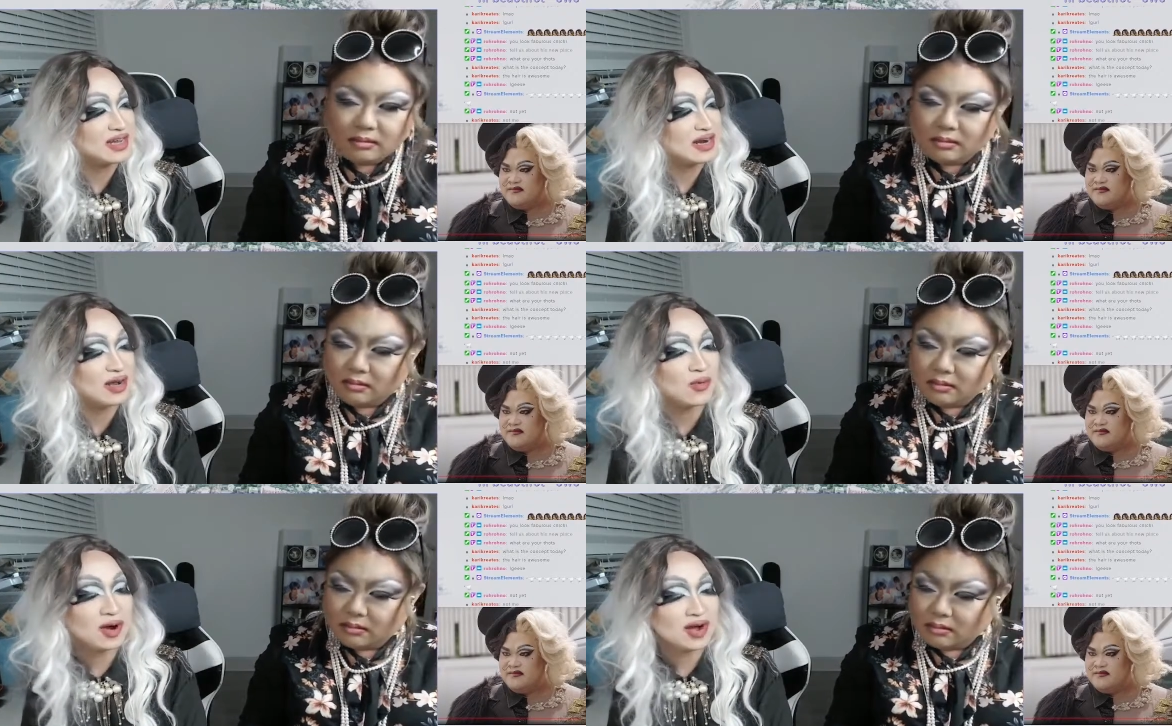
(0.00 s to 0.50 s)

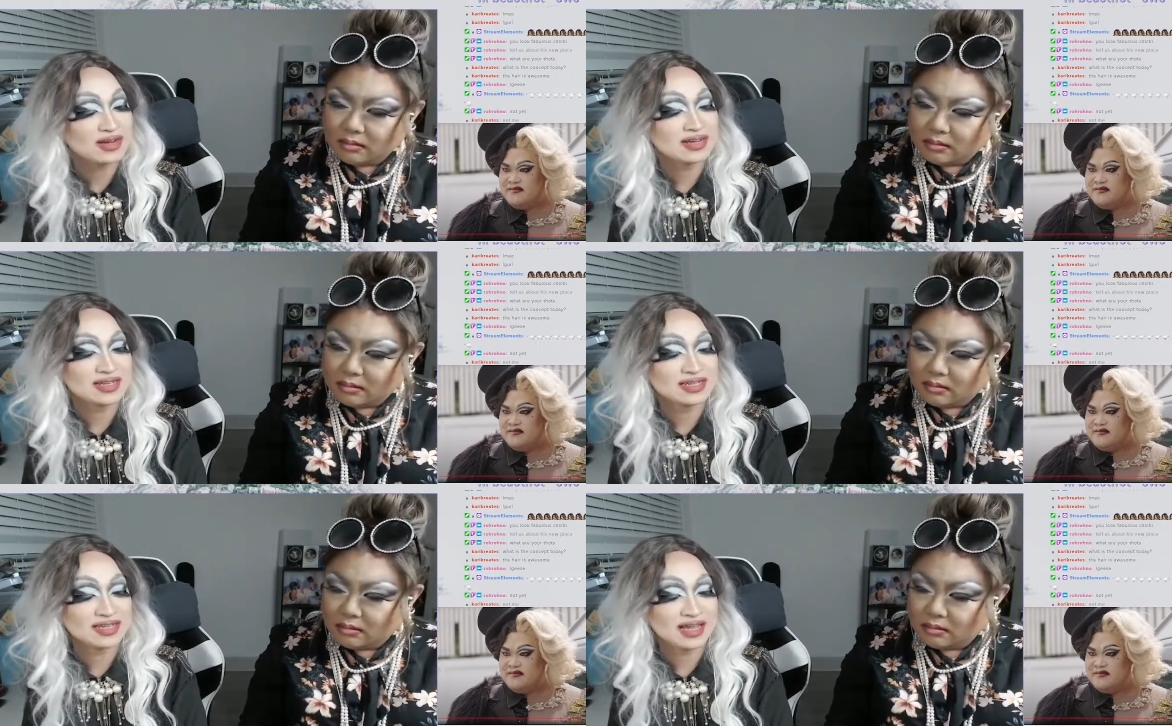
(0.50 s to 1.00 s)
Speaker 1: Lawang
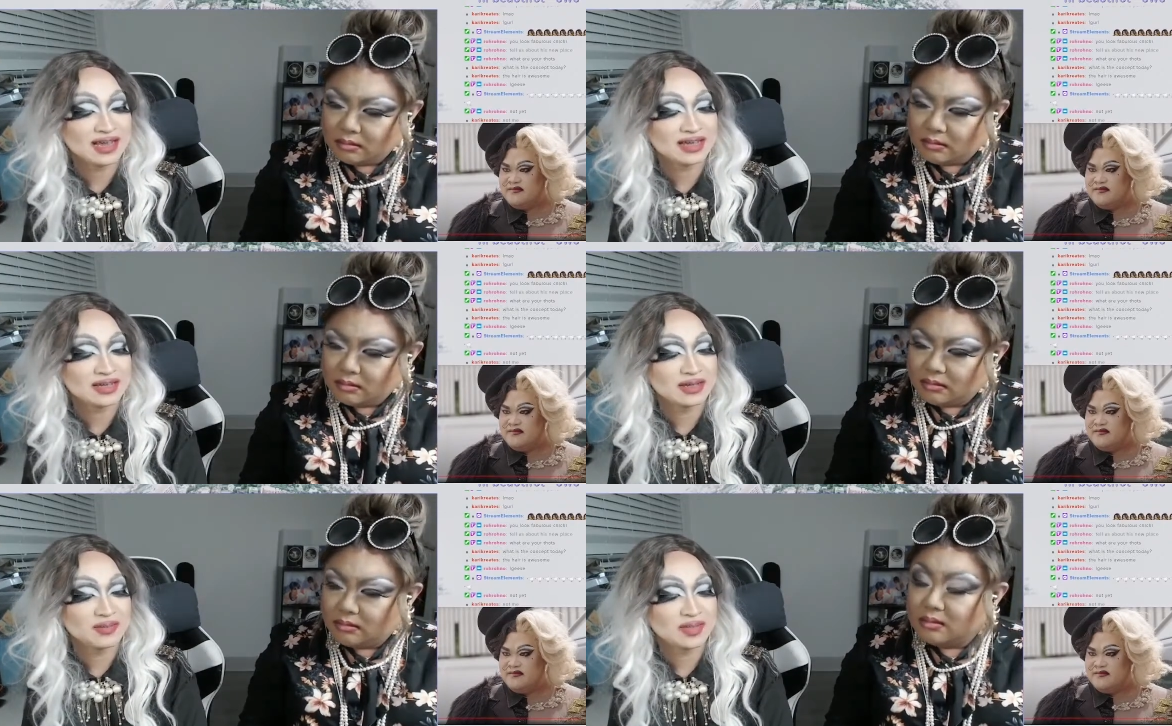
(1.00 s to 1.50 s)
is like
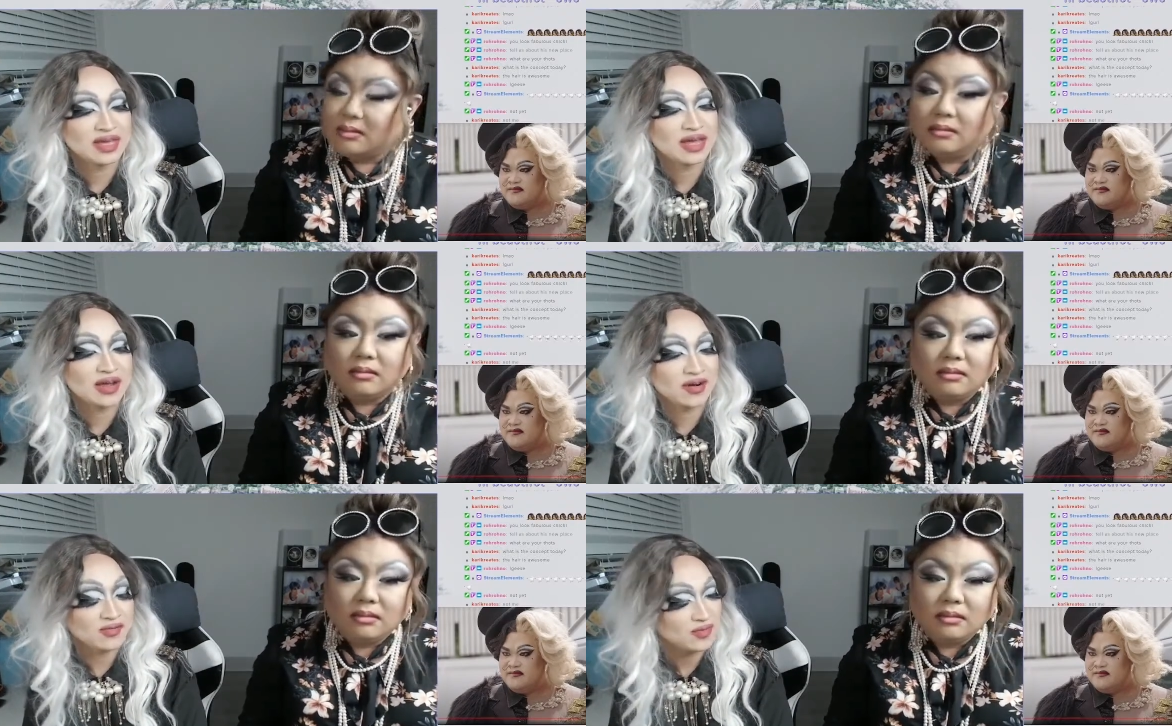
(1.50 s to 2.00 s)
be
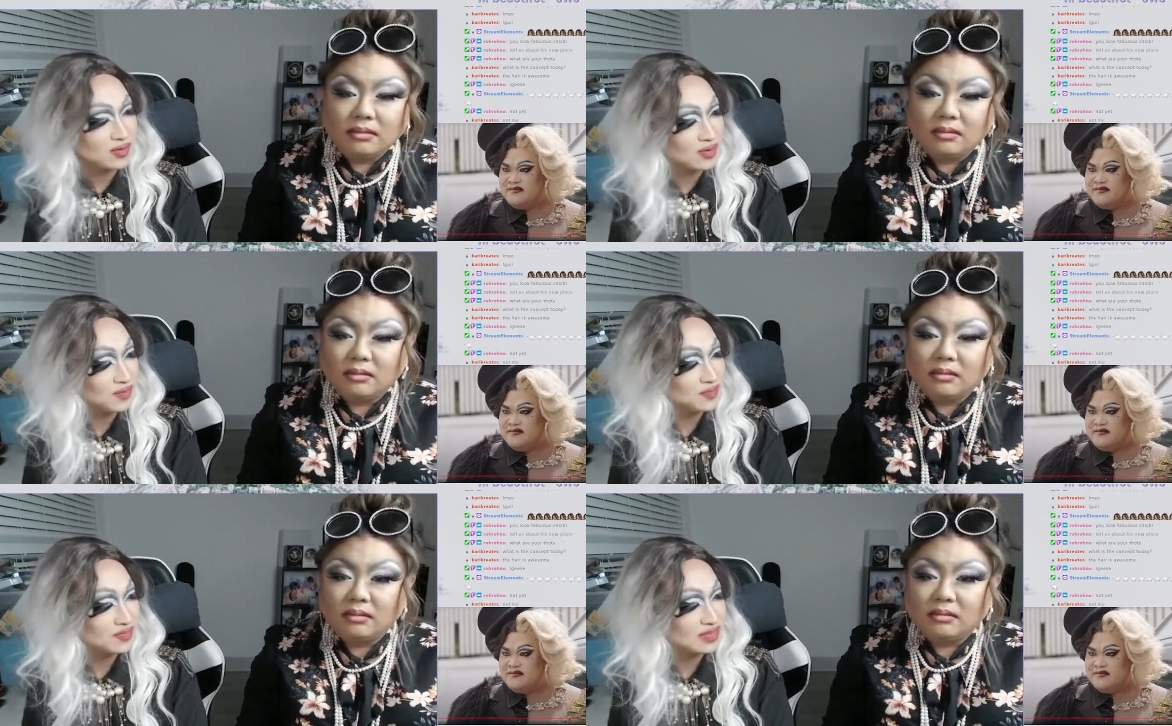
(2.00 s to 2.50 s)

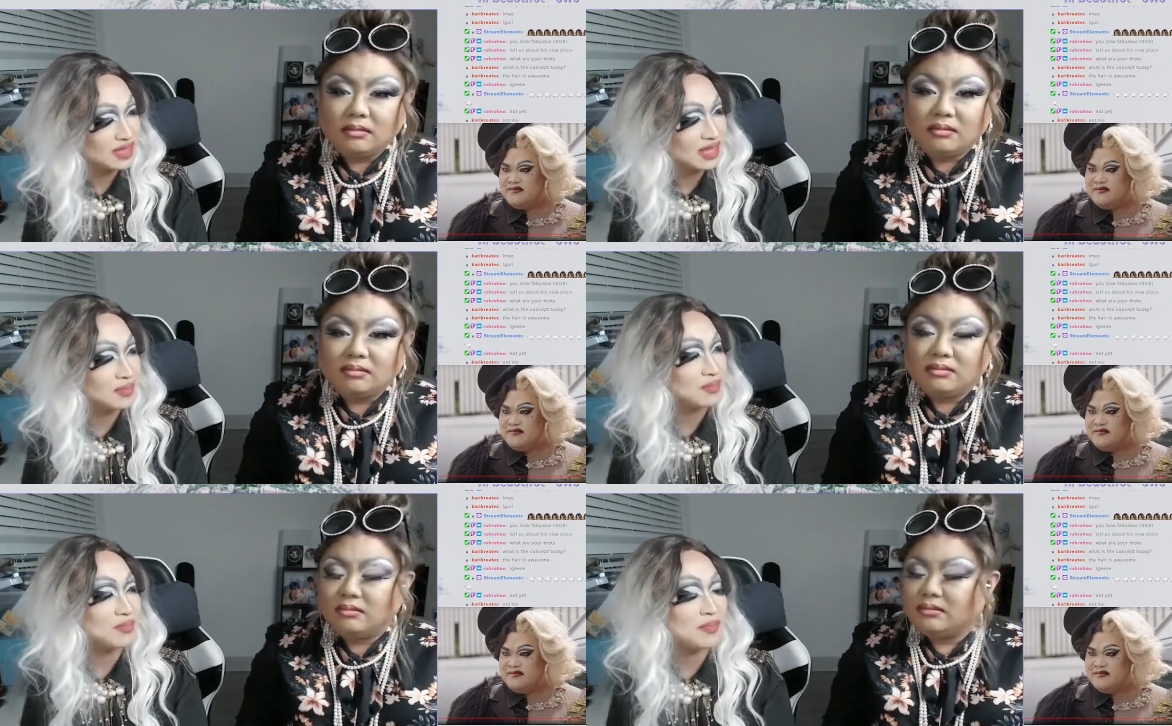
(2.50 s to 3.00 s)
careful,
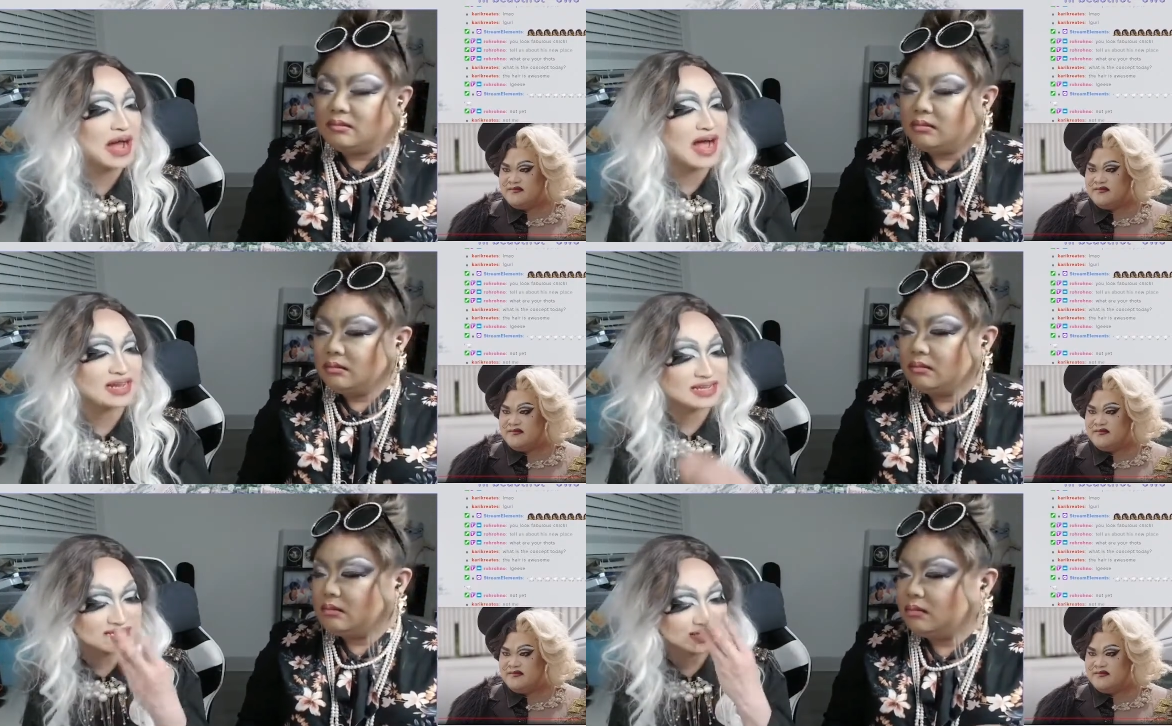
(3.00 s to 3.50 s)
and
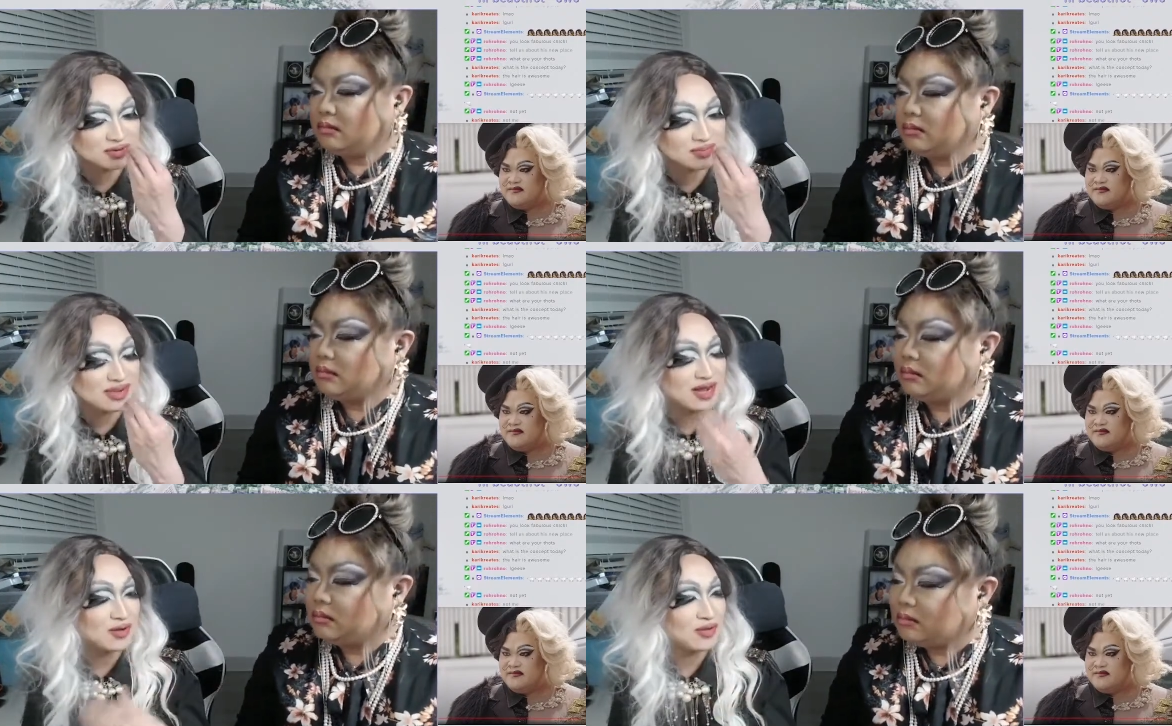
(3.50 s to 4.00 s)
Pak is your
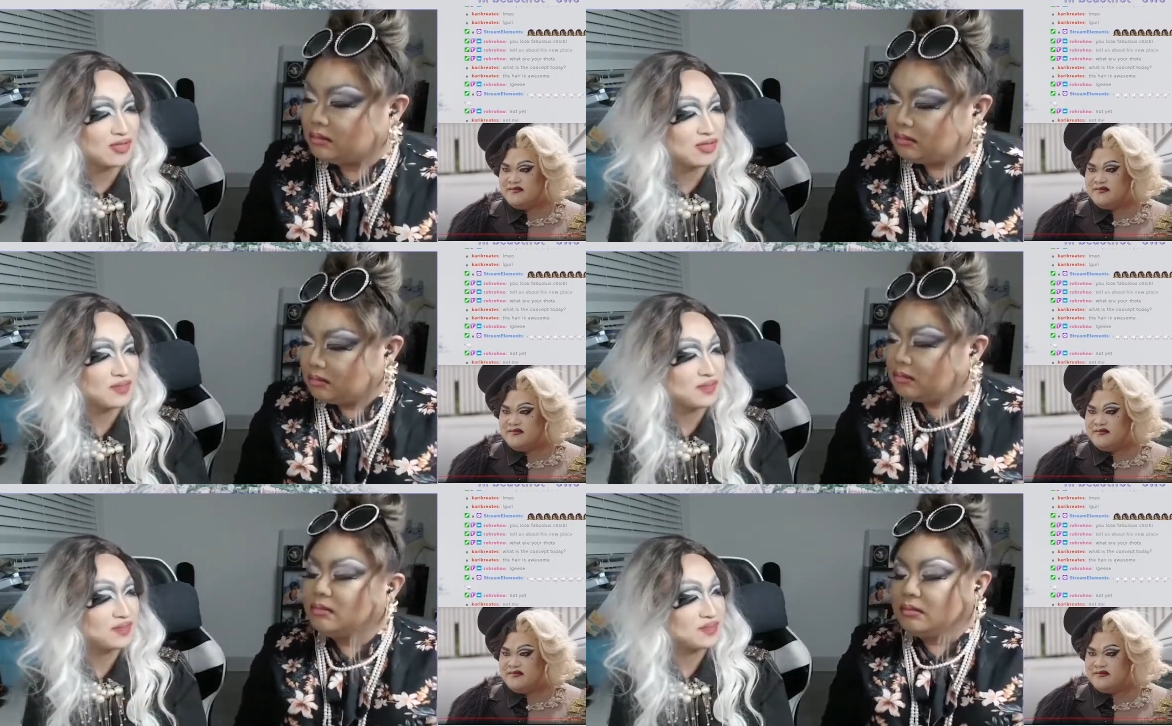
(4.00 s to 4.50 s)
mouth.
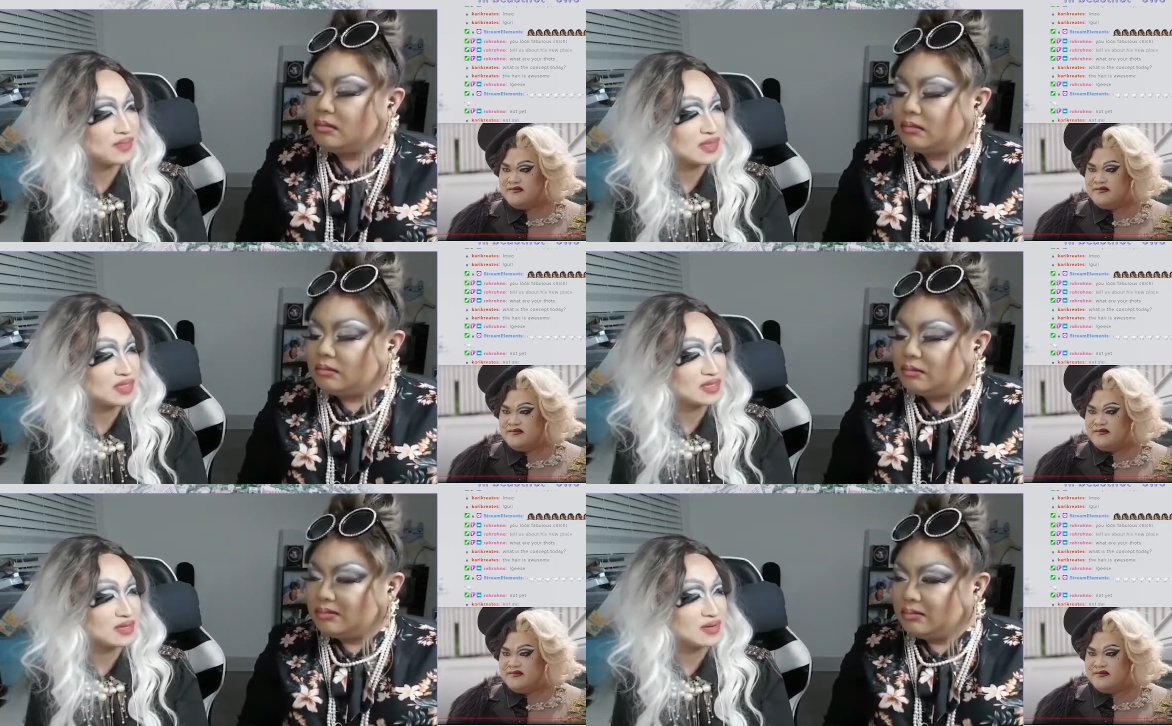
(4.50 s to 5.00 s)

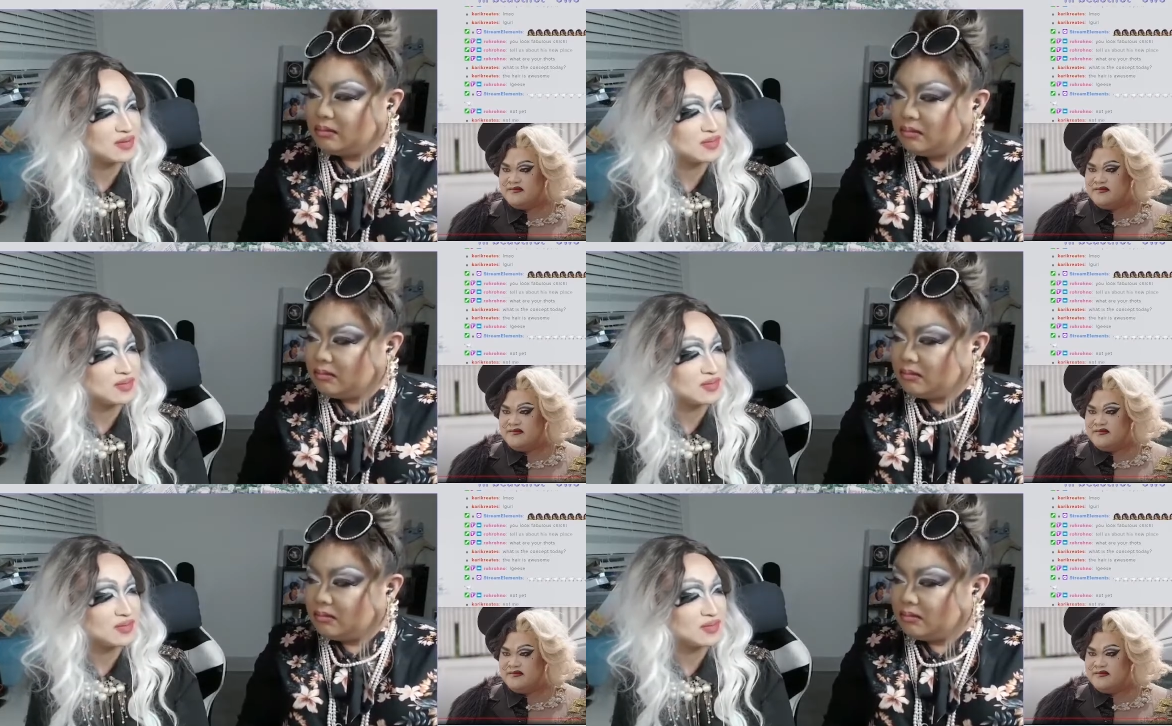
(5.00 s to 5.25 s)
So.